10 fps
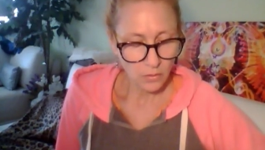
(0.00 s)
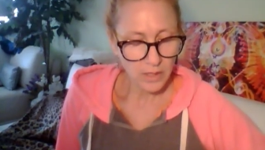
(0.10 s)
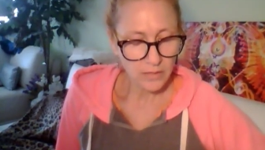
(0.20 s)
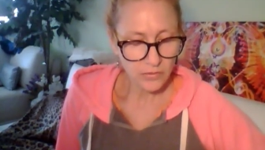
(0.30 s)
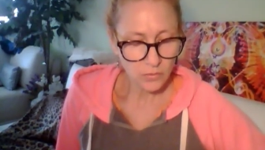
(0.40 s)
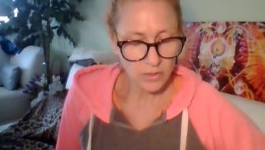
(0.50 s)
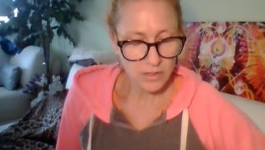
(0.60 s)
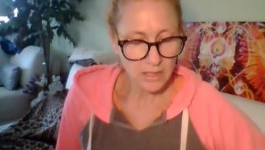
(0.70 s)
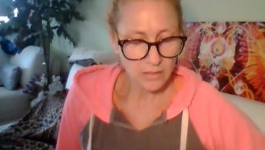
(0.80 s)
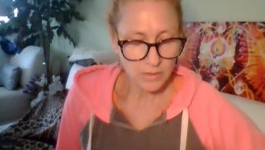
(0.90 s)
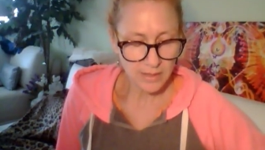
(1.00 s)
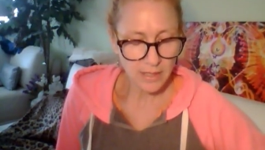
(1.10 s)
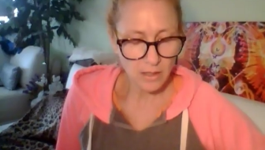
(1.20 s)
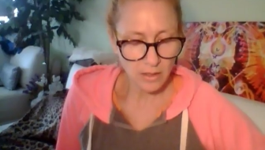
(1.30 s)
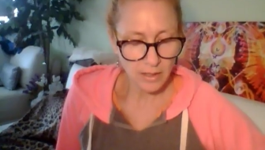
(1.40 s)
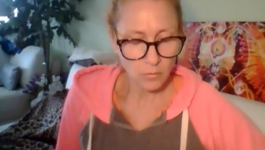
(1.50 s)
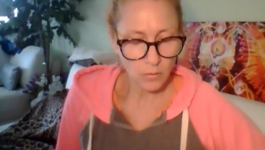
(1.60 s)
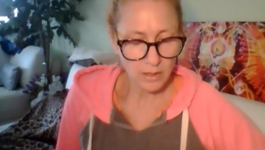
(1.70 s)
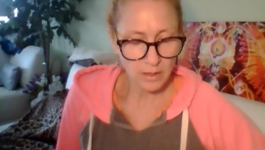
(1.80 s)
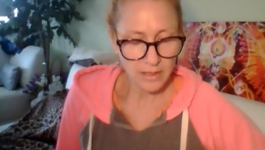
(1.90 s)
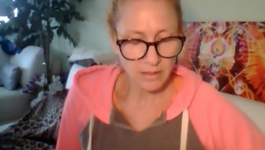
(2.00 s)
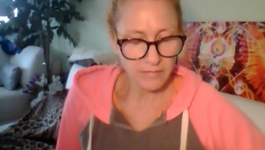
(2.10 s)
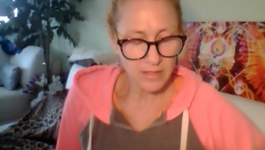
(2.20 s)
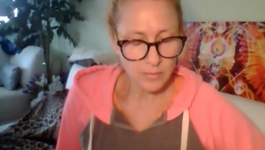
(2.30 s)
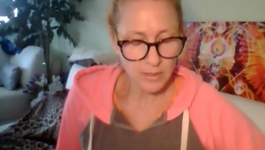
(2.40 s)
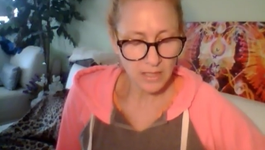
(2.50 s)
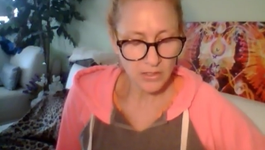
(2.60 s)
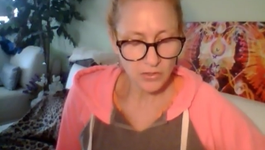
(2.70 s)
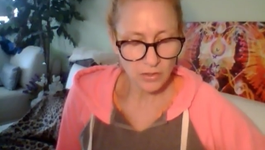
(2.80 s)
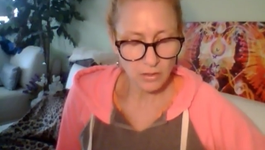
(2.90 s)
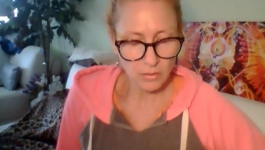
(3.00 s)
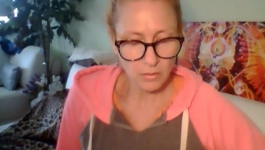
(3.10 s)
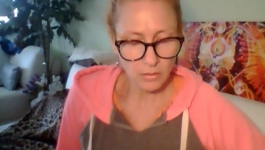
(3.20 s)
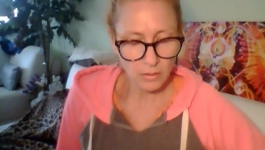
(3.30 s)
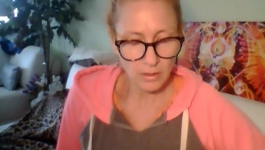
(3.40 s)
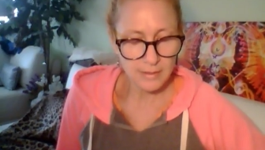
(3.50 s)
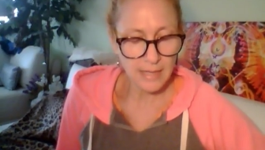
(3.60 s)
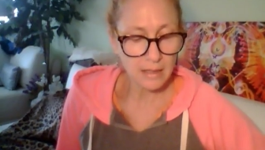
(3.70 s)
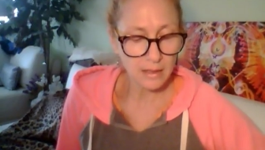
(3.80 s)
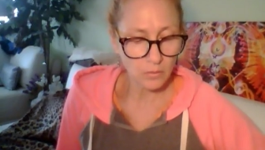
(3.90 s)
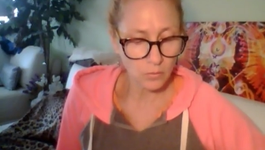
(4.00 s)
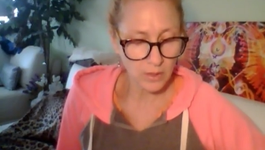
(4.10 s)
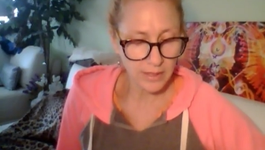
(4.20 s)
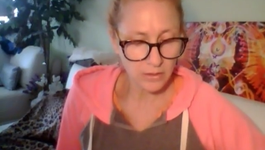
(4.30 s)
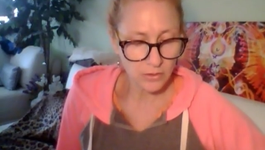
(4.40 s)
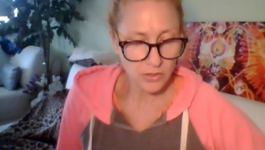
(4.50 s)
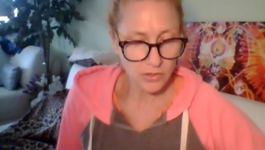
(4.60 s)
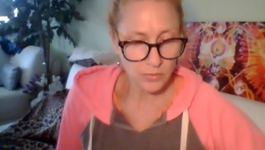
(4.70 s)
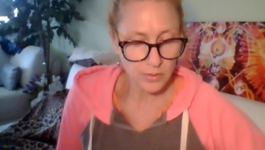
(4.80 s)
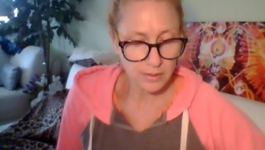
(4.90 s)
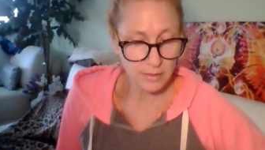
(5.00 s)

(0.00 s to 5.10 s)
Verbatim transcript: Queen of Swords not, was there in one of the clarifiers, but not sure exactly what energy she was